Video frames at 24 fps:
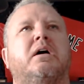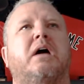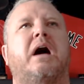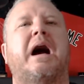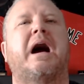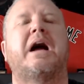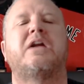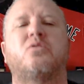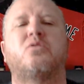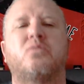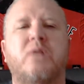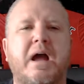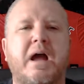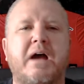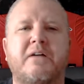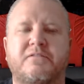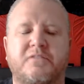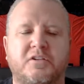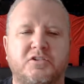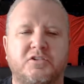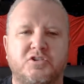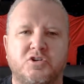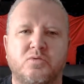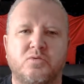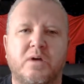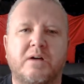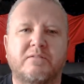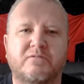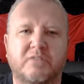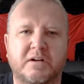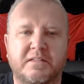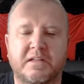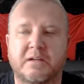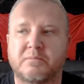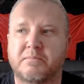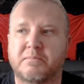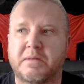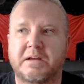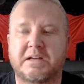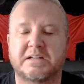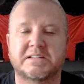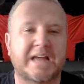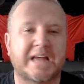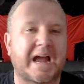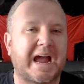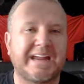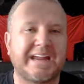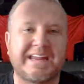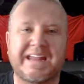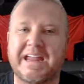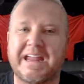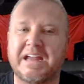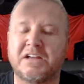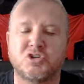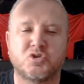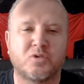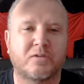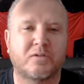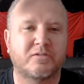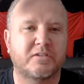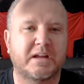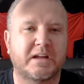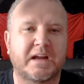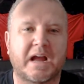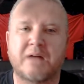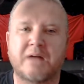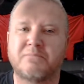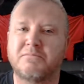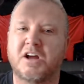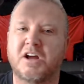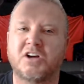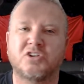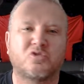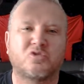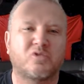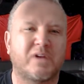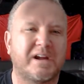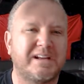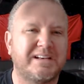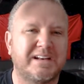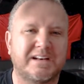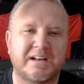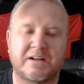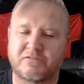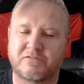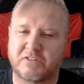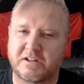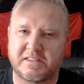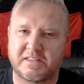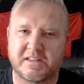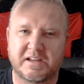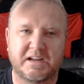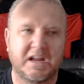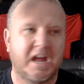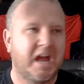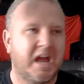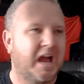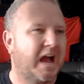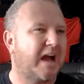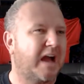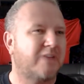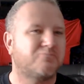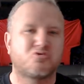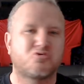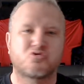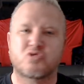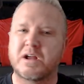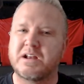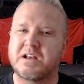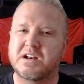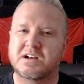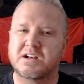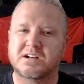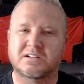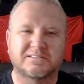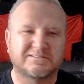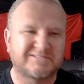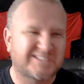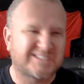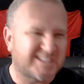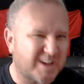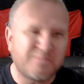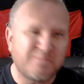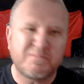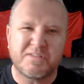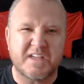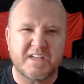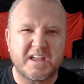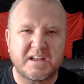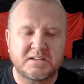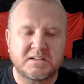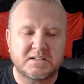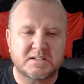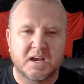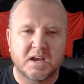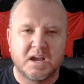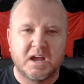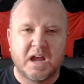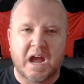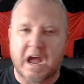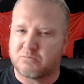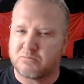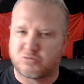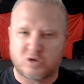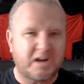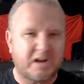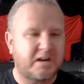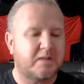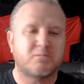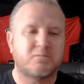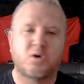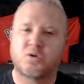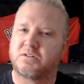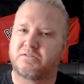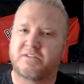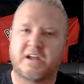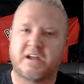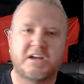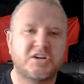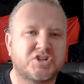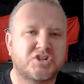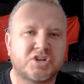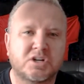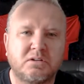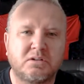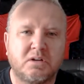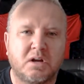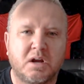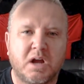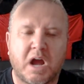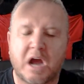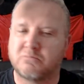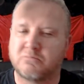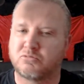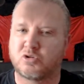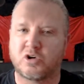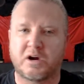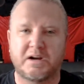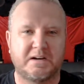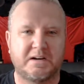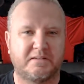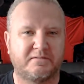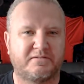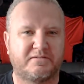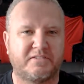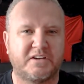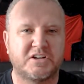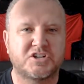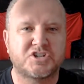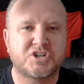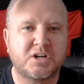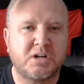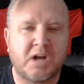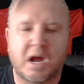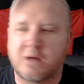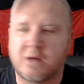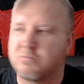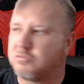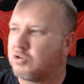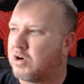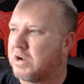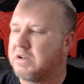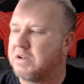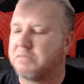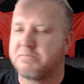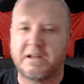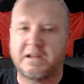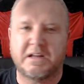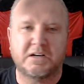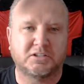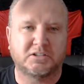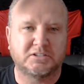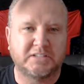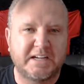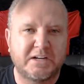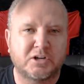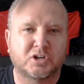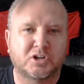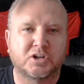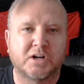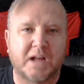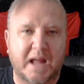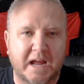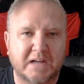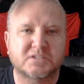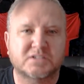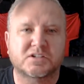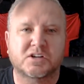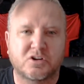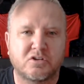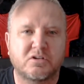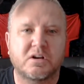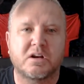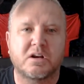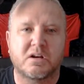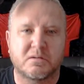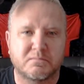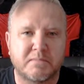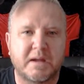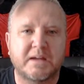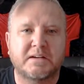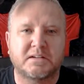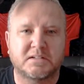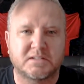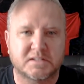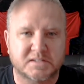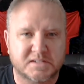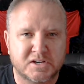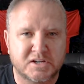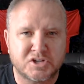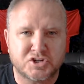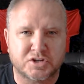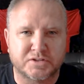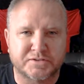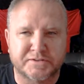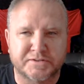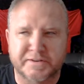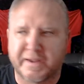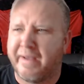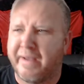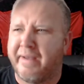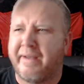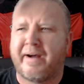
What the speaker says: I don't have to do everything because I can't do everything. I'm not great at everything. I'm great at some things. I'm great at motivation. I'm great at vision. I'm great at being a leader and executing and making decisions.